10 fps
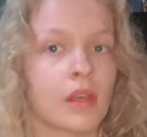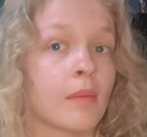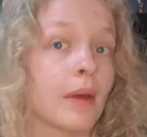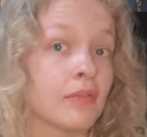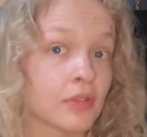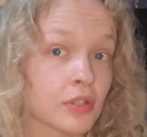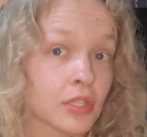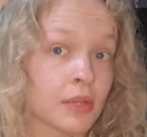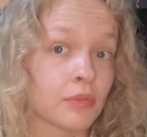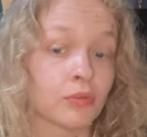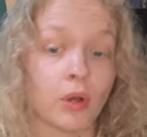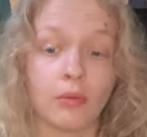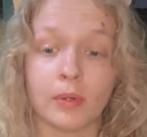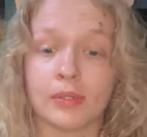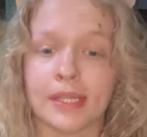My first attempt at world
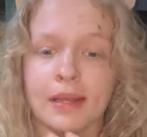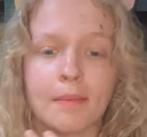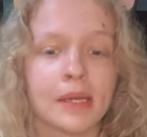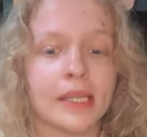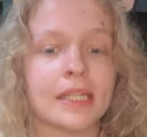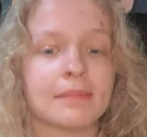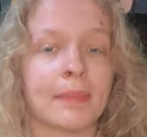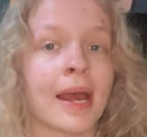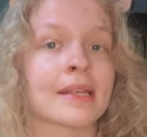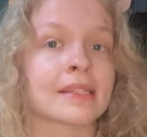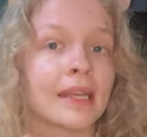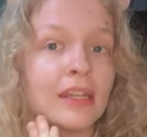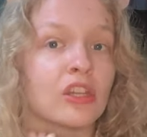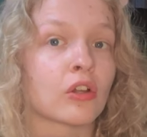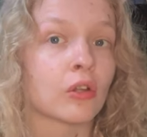building, please bask
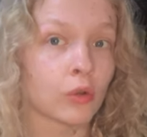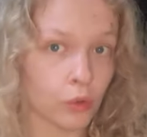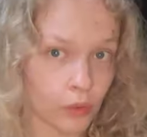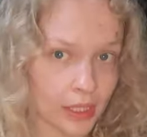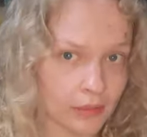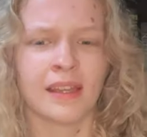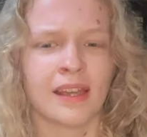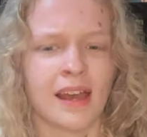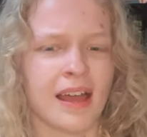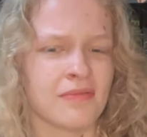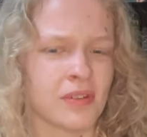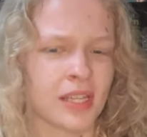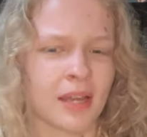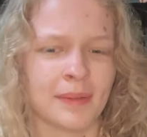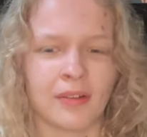in the glory. I feel
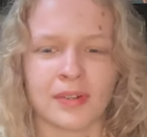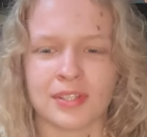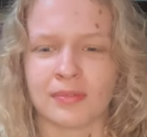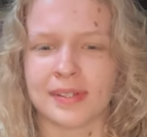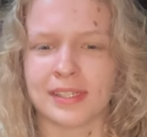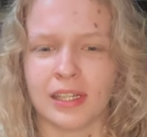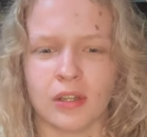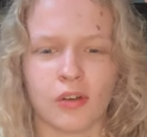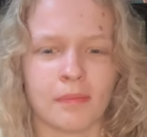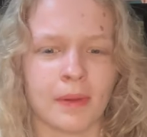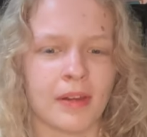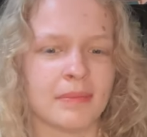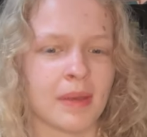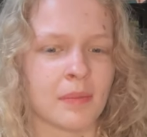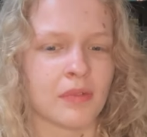like I'm now resurrecting a long buried
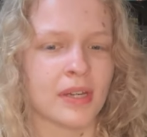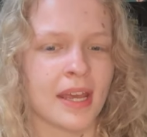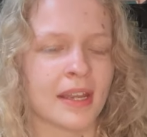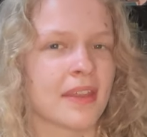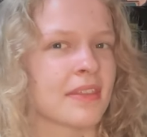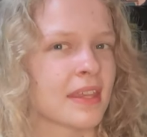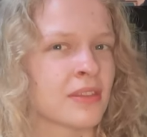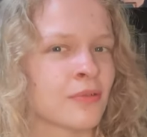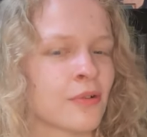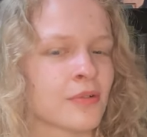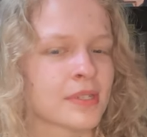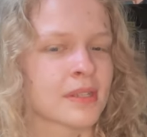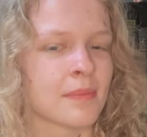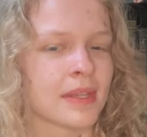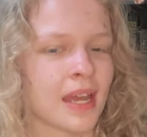memory, and I think the war is
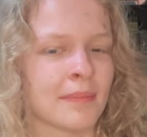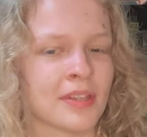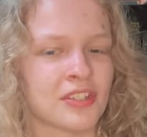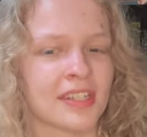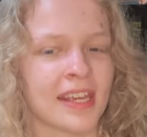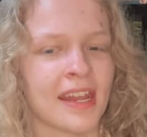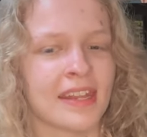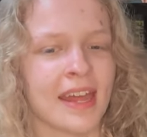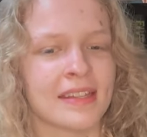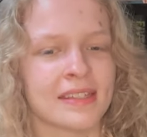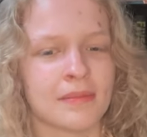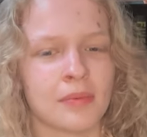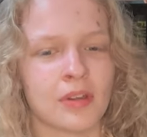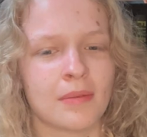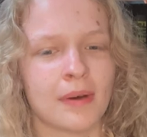something I mention again at the end of the
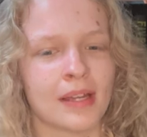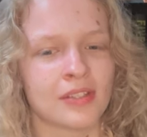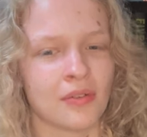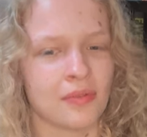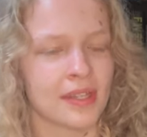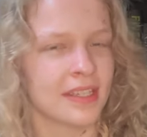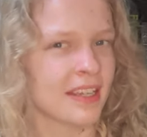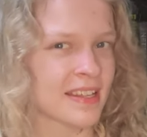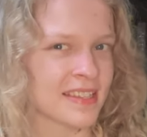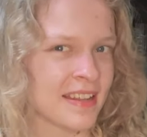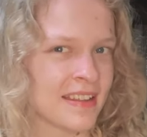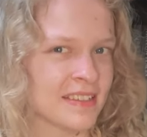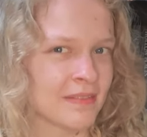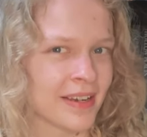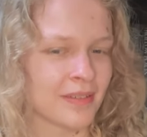book, but I don't think it has any
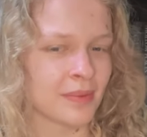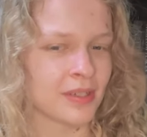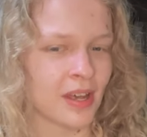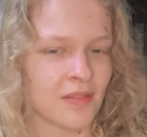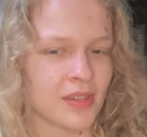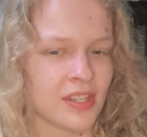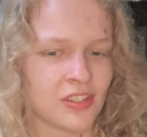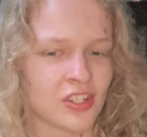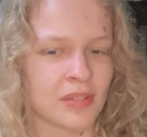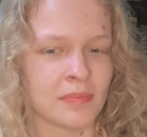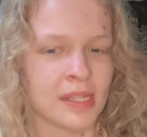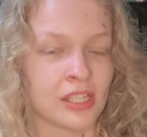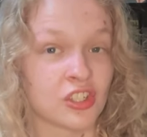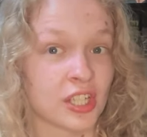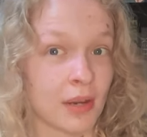development other than just being
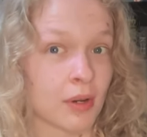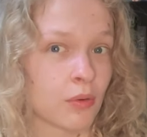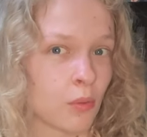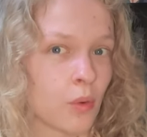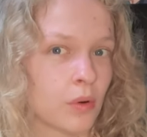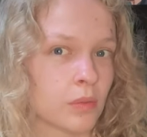a generic war.